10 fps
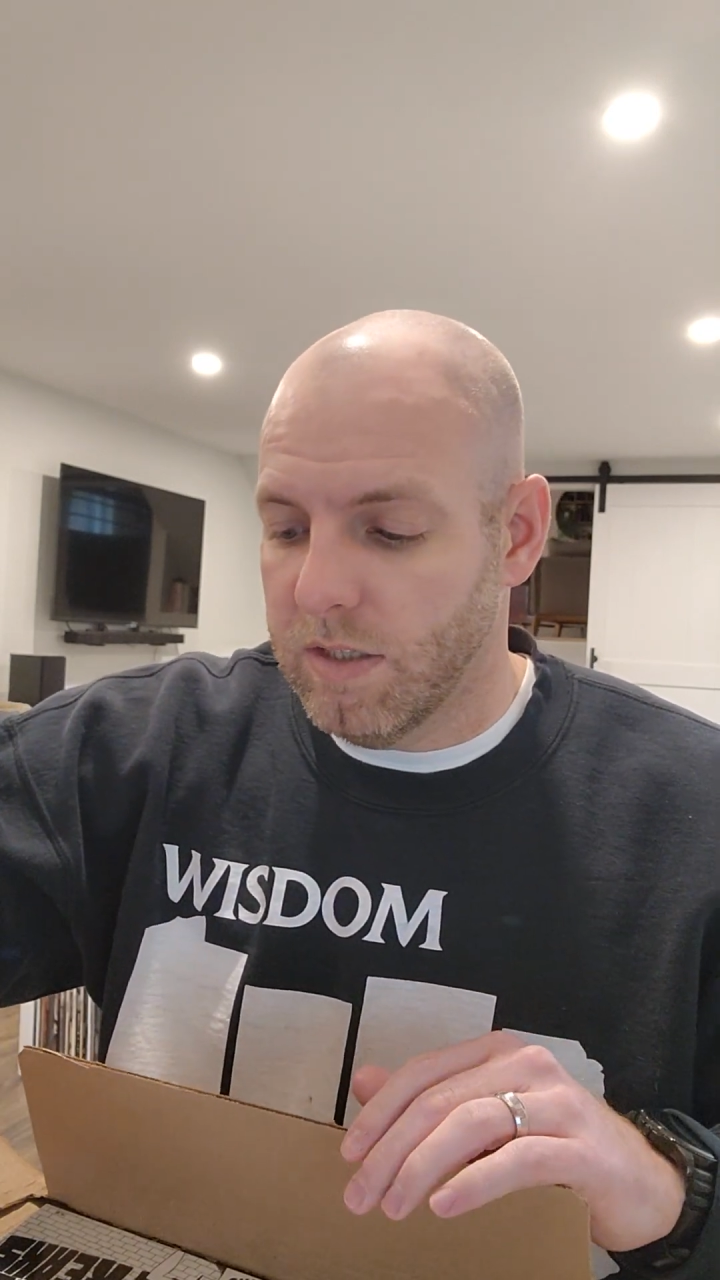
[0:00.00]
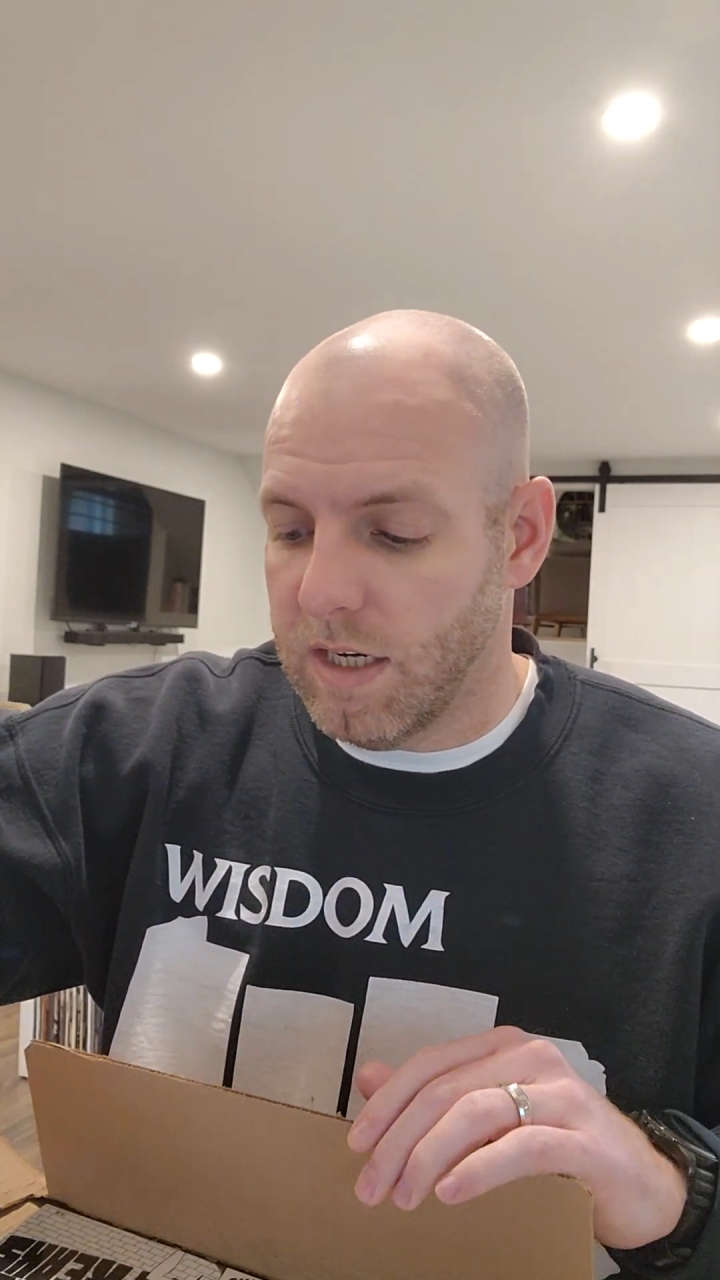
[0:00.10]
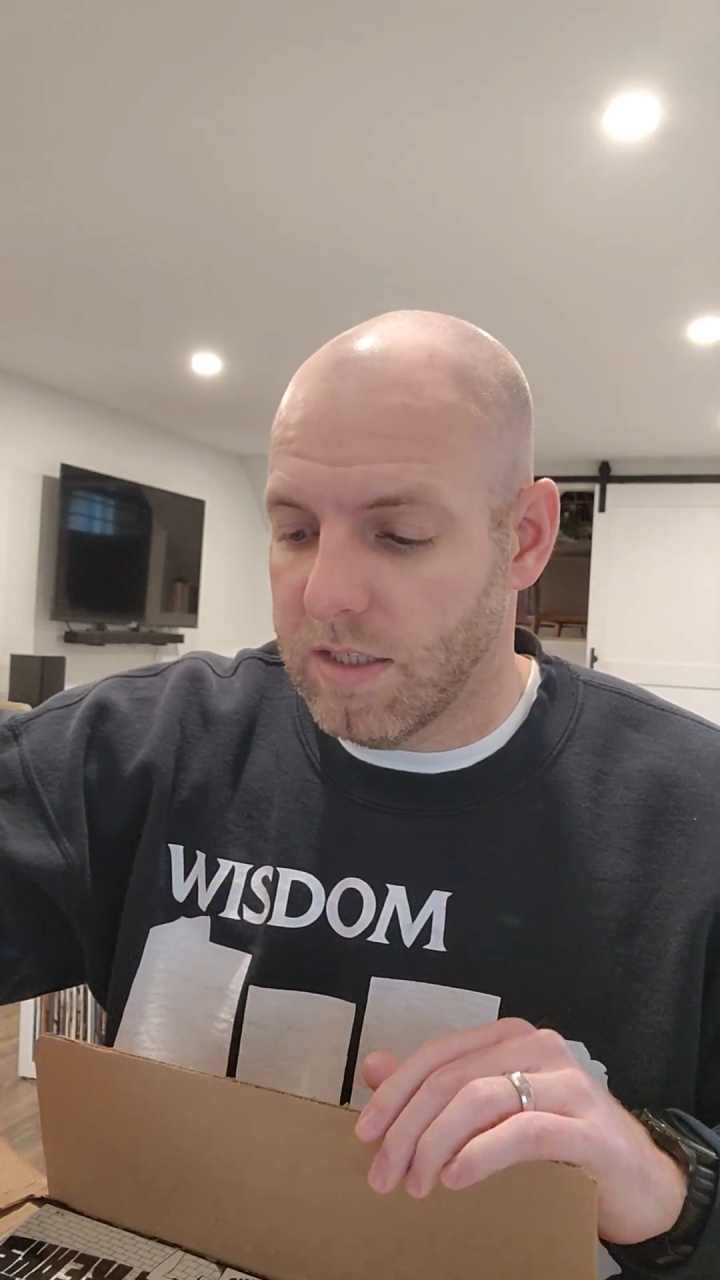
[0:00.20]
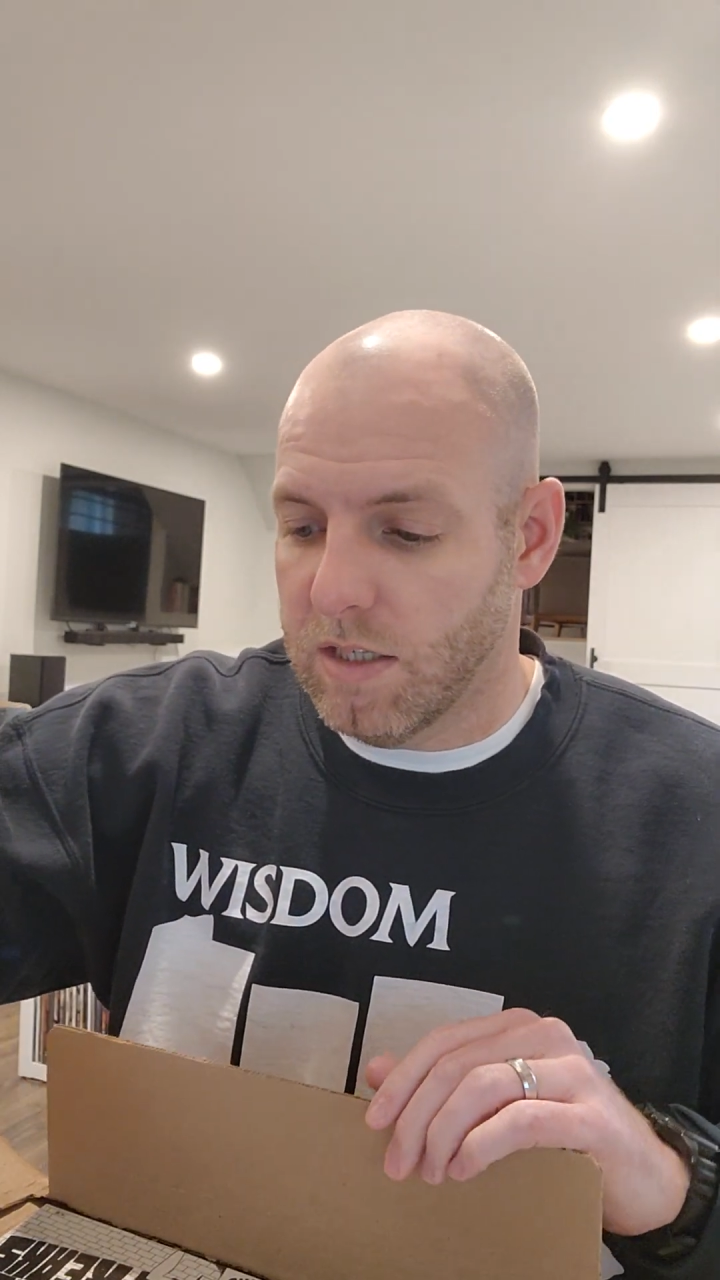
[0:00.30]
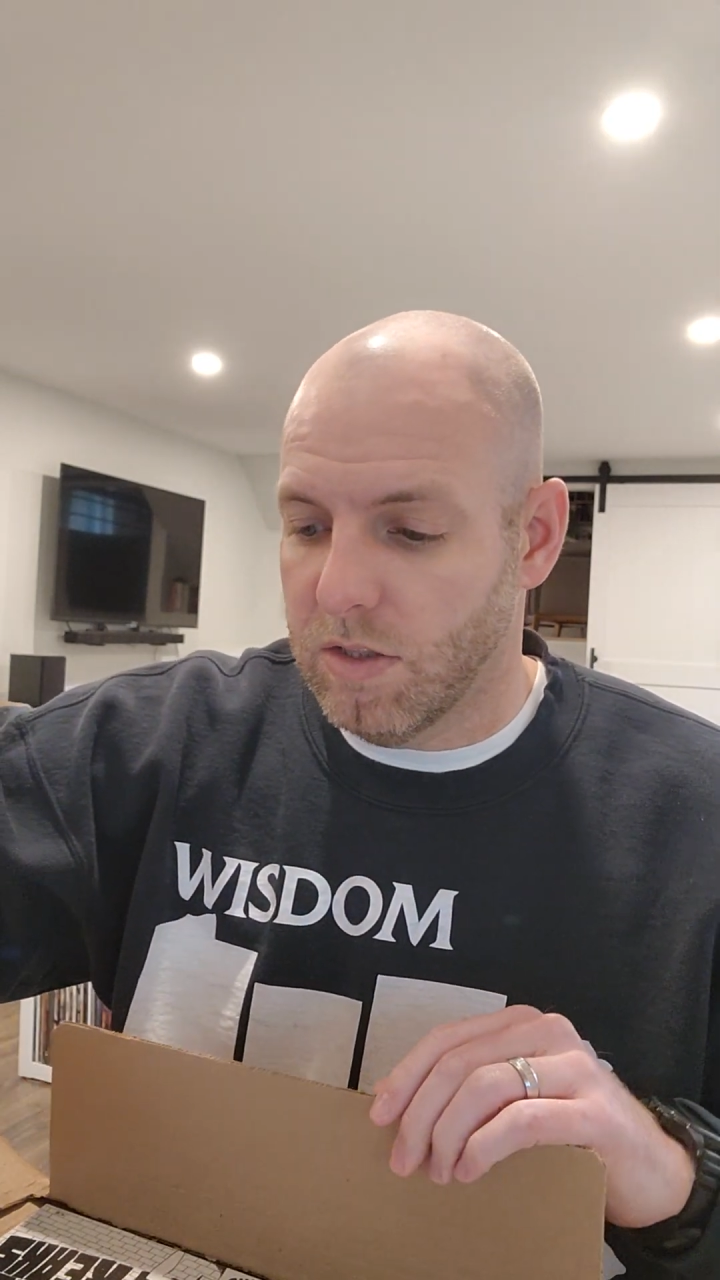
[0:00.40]
that
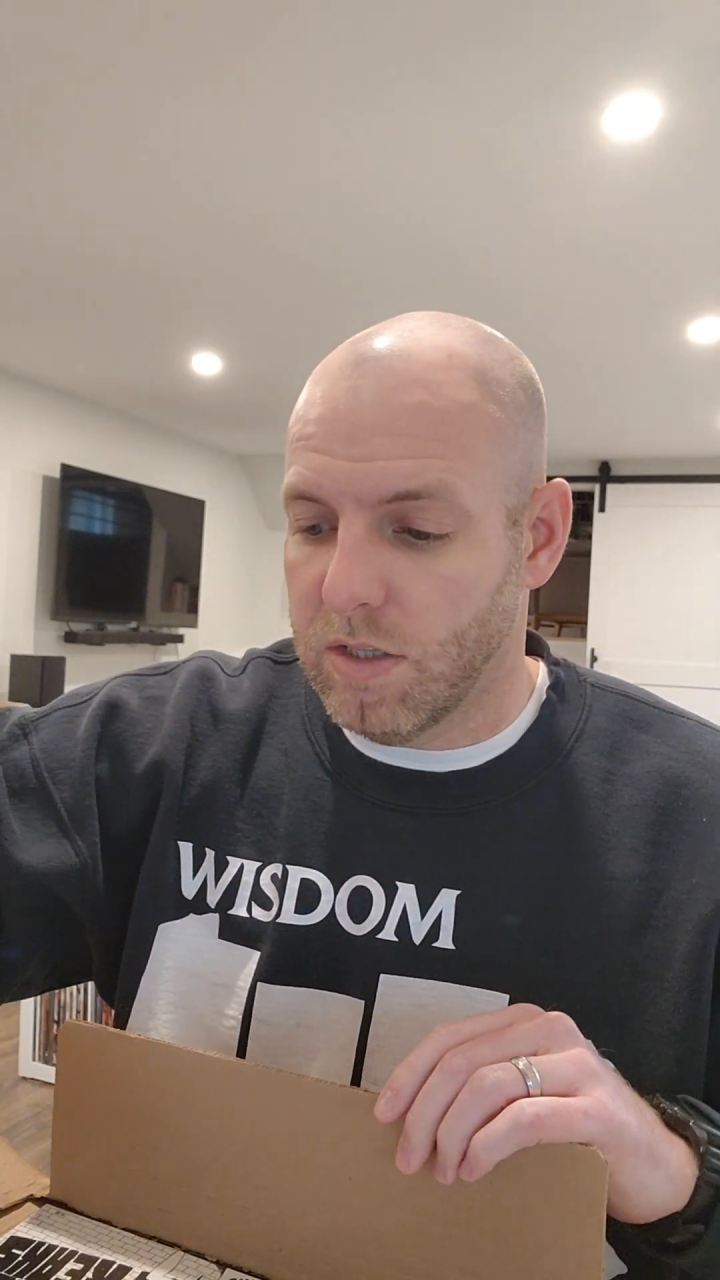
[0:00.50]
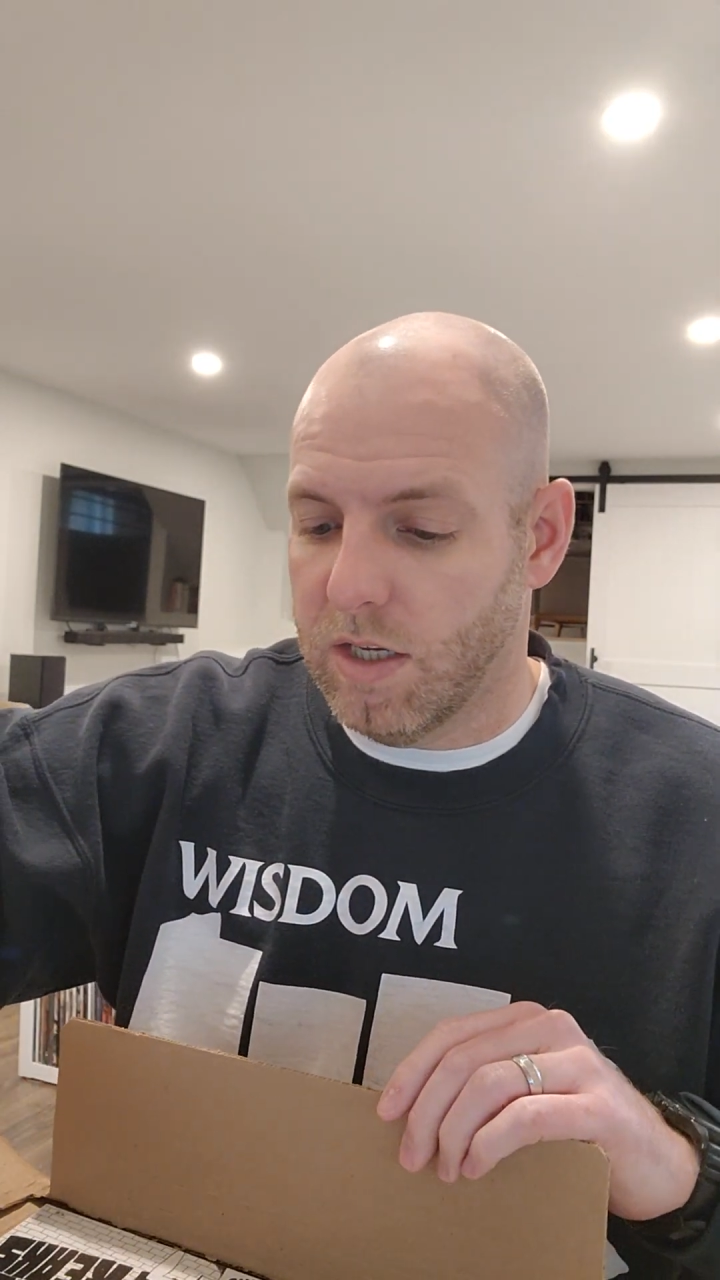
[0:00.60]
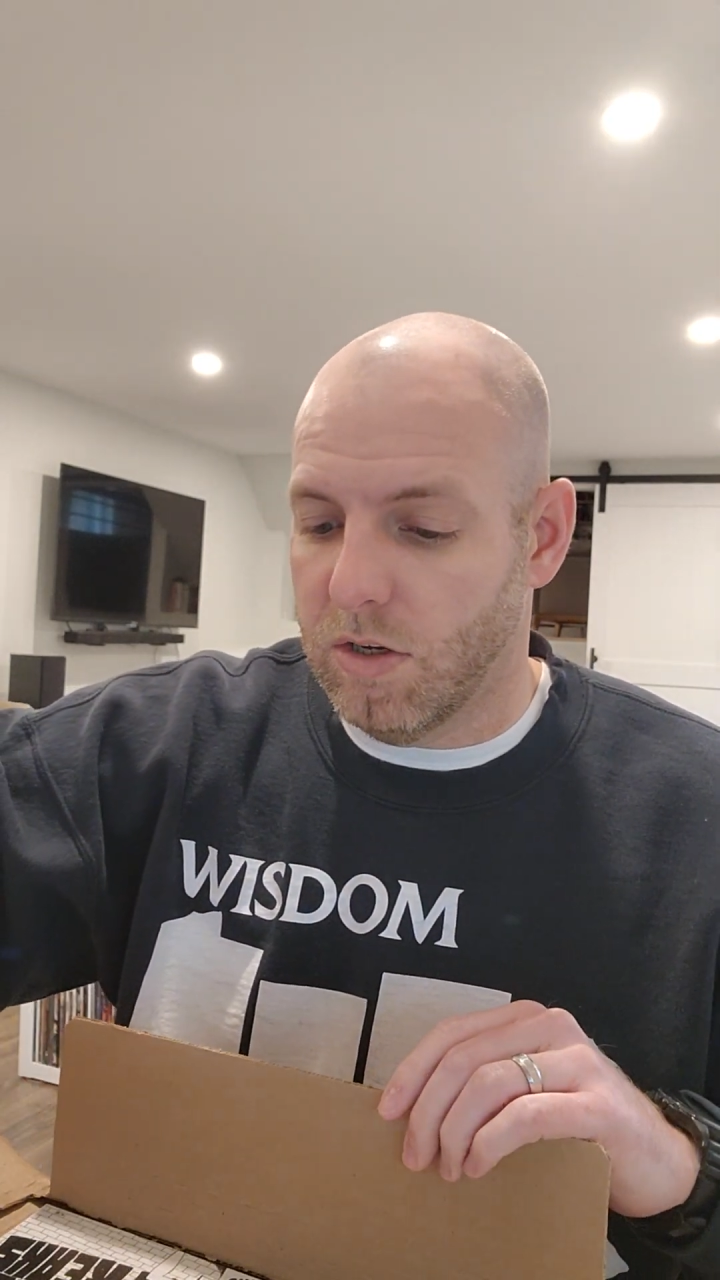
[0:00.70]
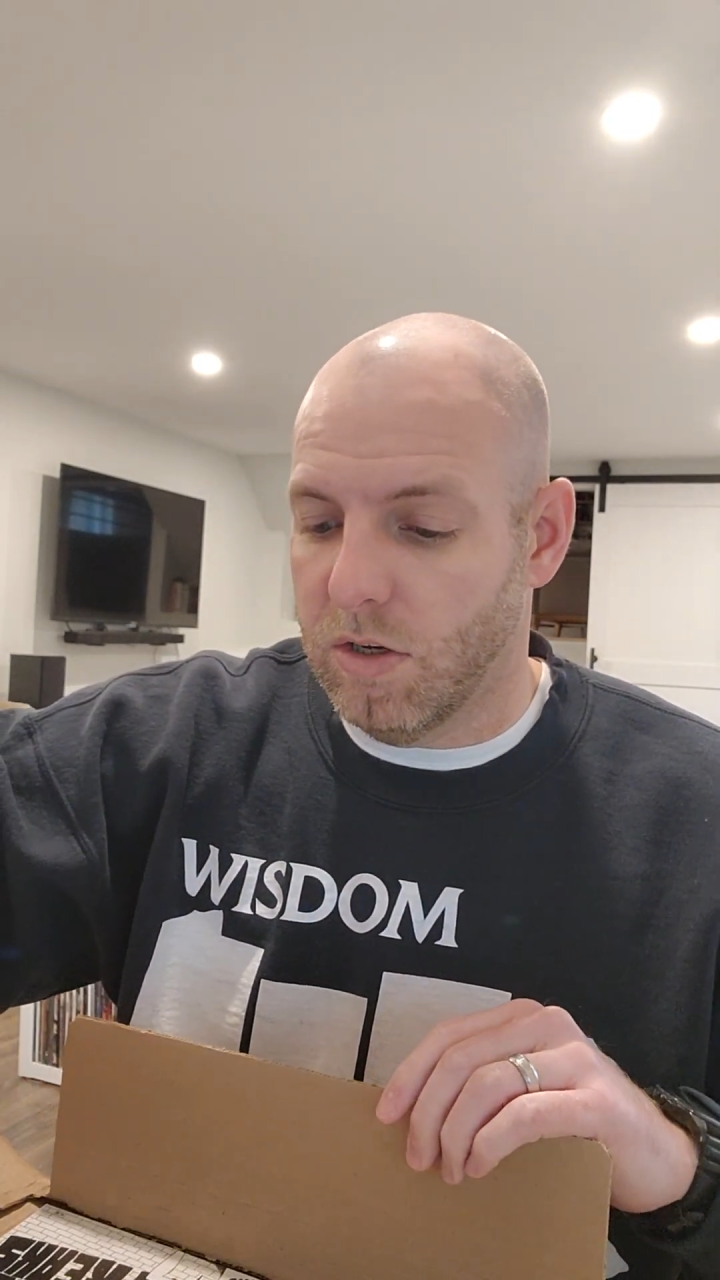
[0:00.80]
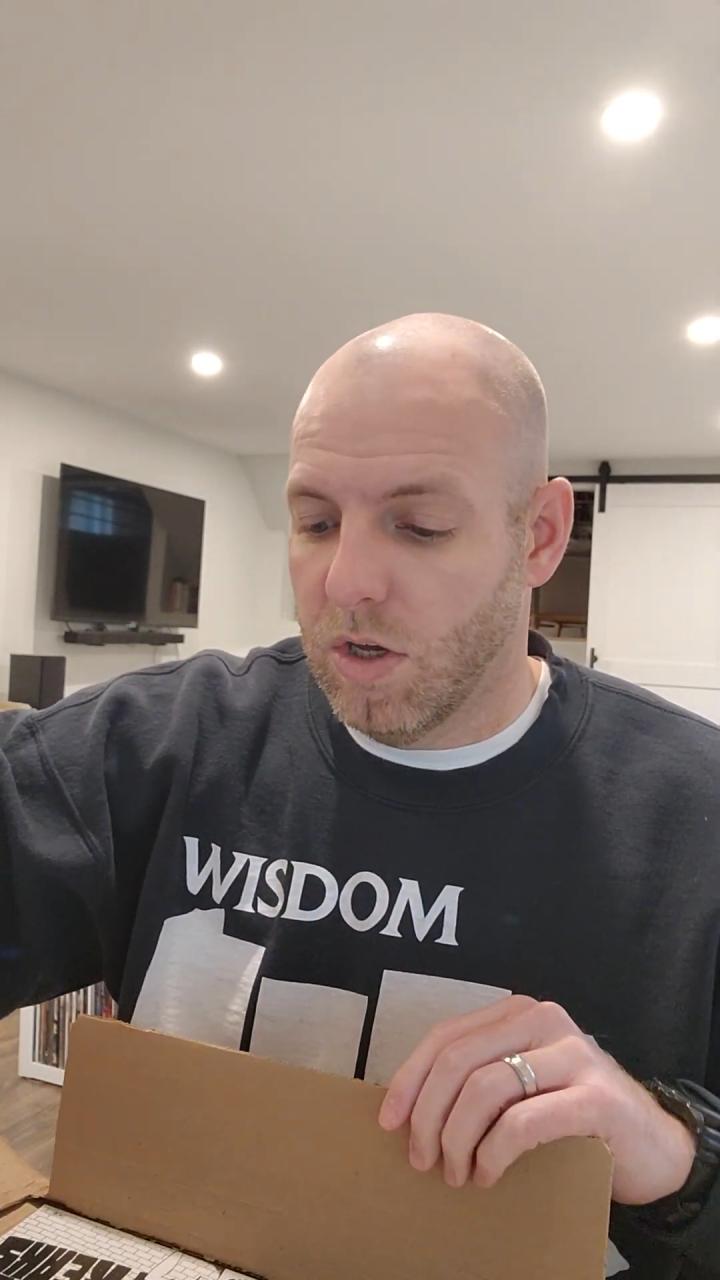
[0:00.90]
I said looked
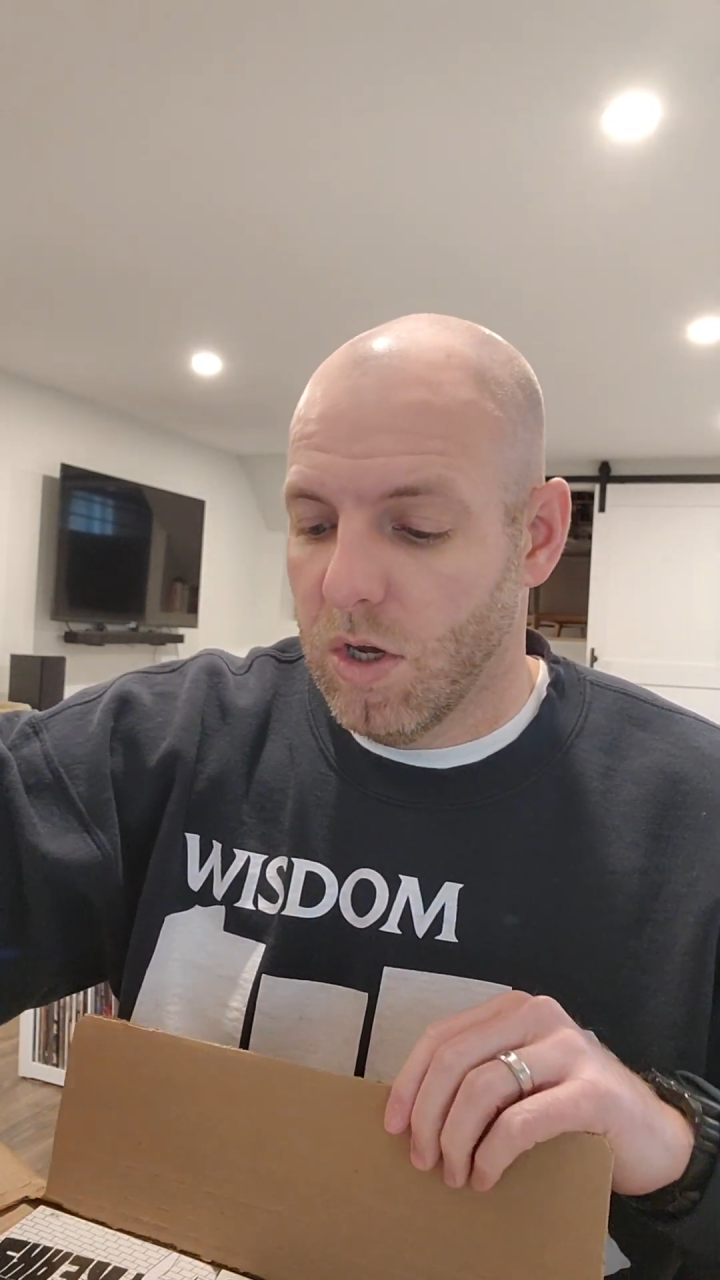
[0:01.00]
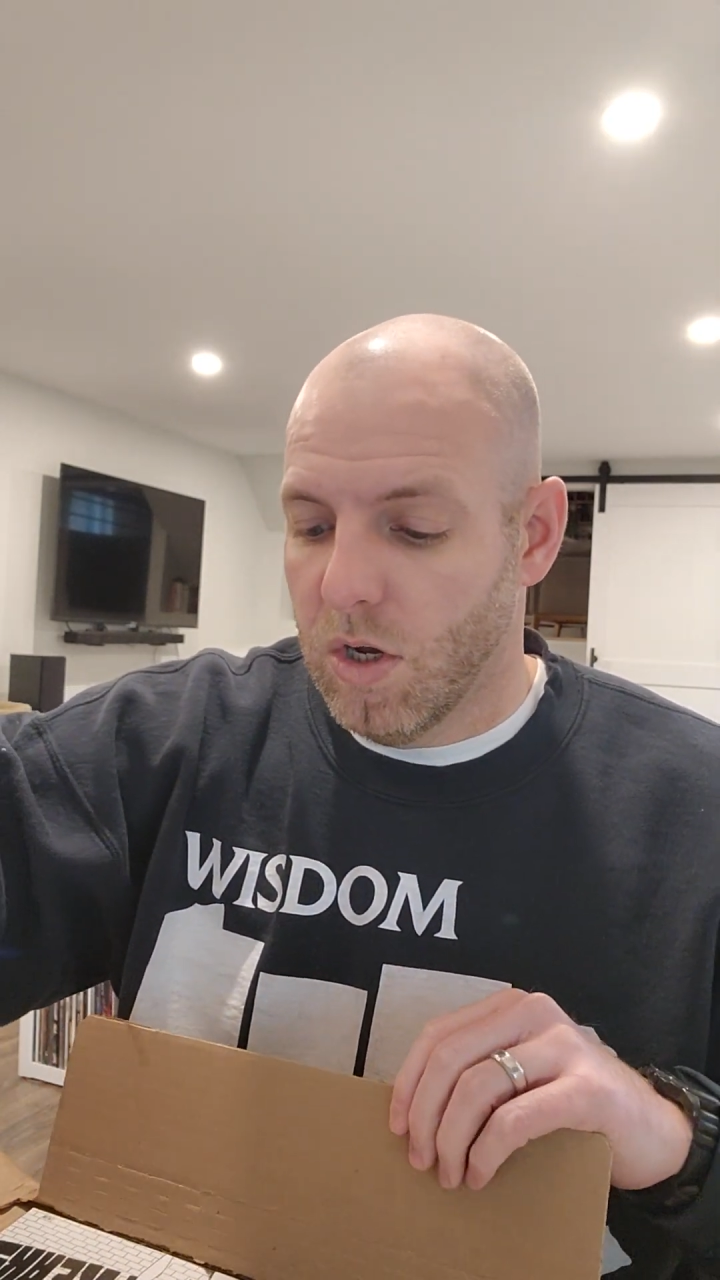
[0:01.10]
like a